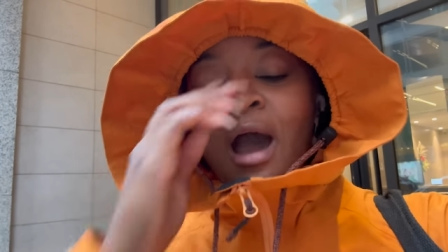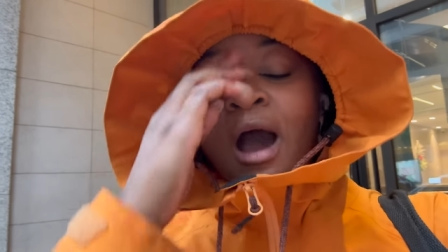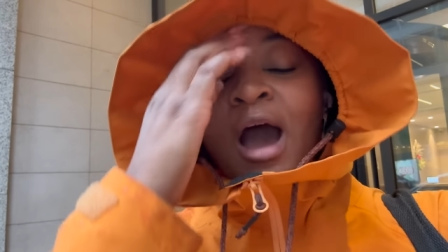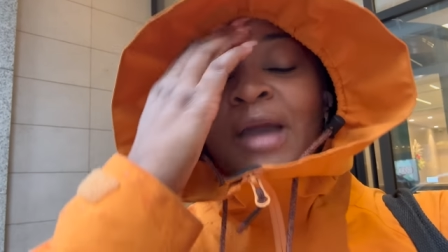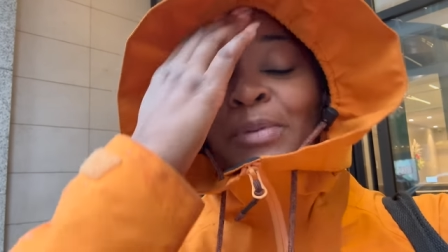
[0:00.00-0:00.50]

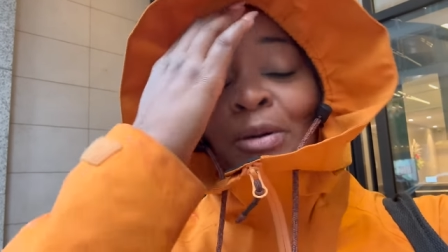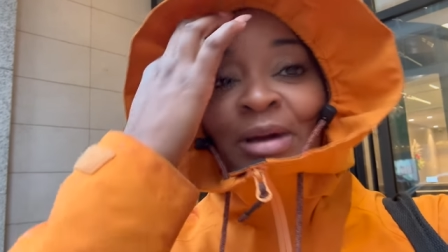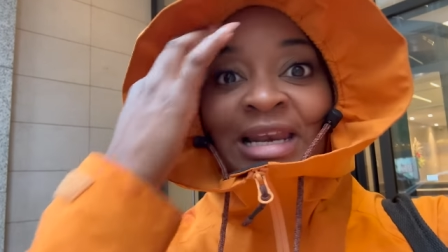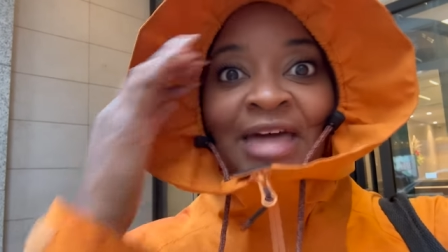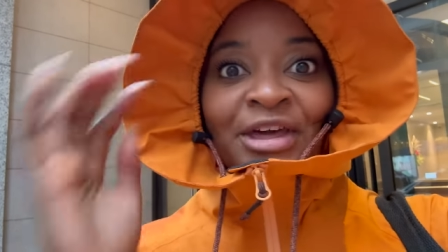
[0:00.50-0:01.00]
I put my
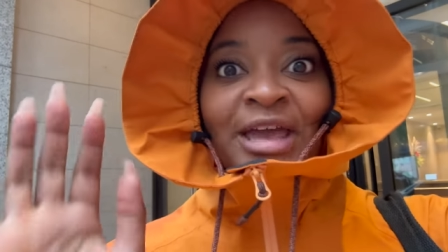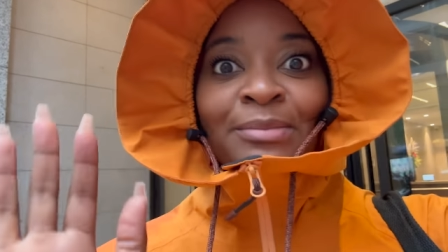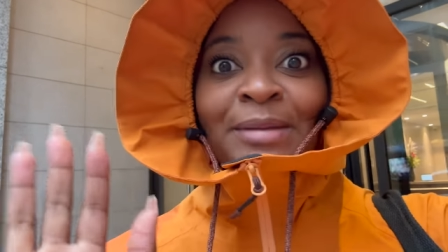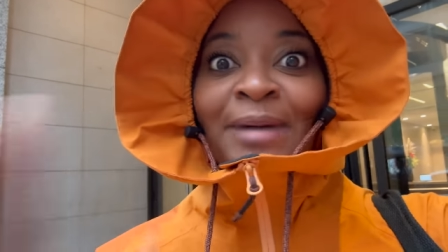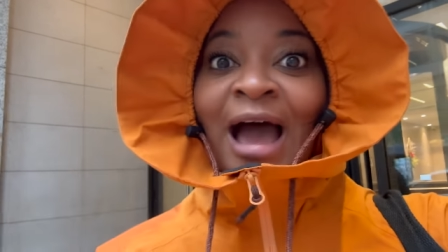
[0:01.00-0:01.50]
leather in
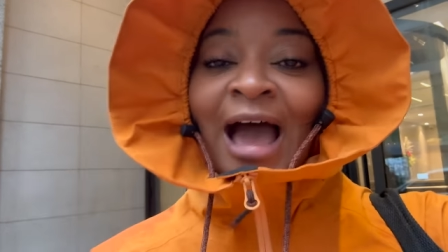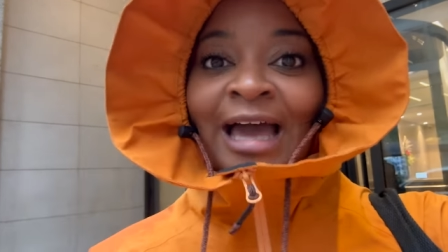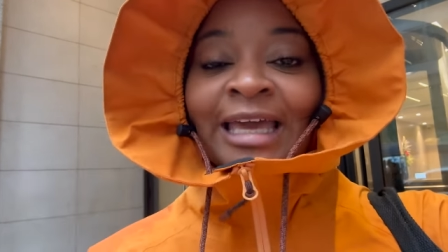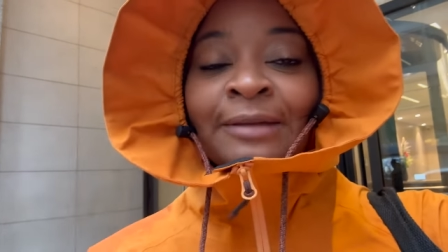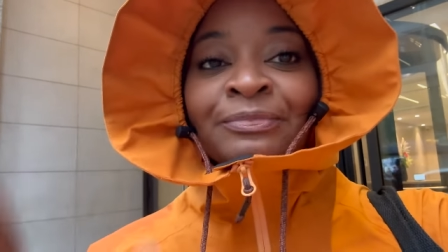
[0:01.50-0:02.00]
my
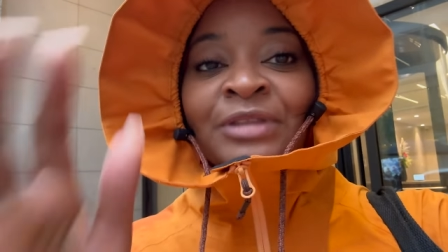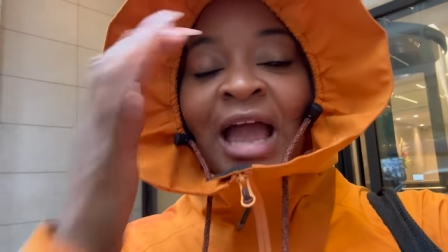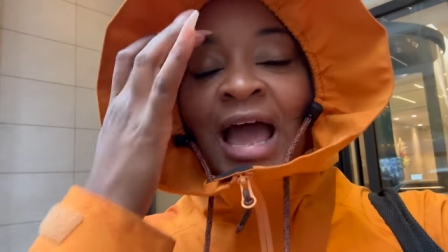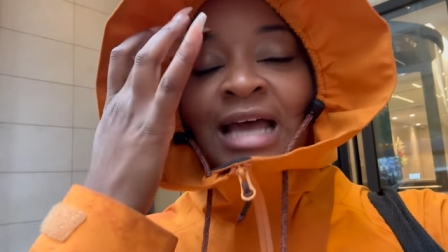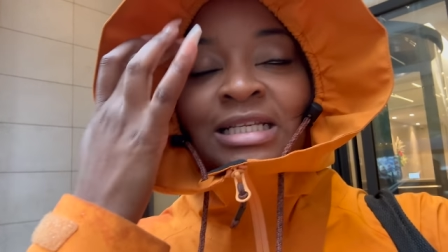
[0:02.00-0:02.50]
bag,
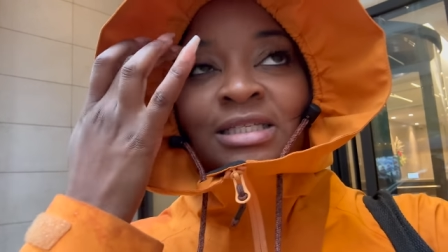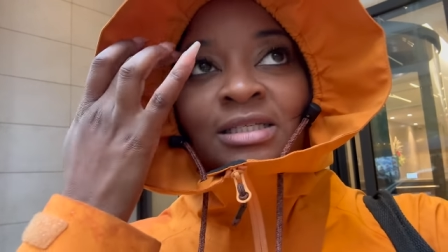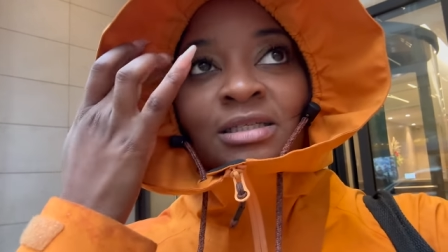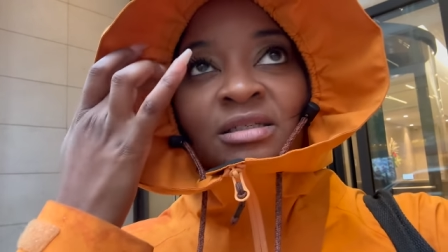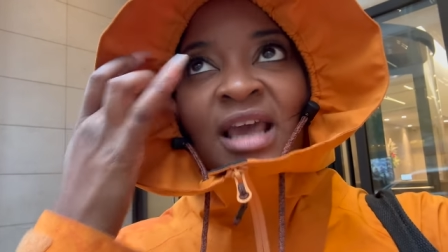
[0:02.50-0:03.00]
and
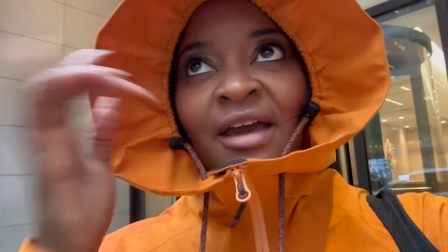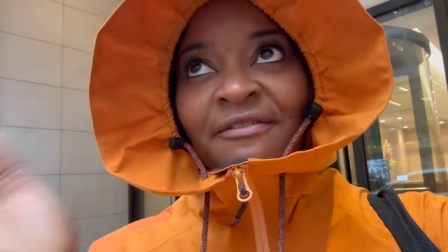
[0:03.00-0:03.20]
yeah, it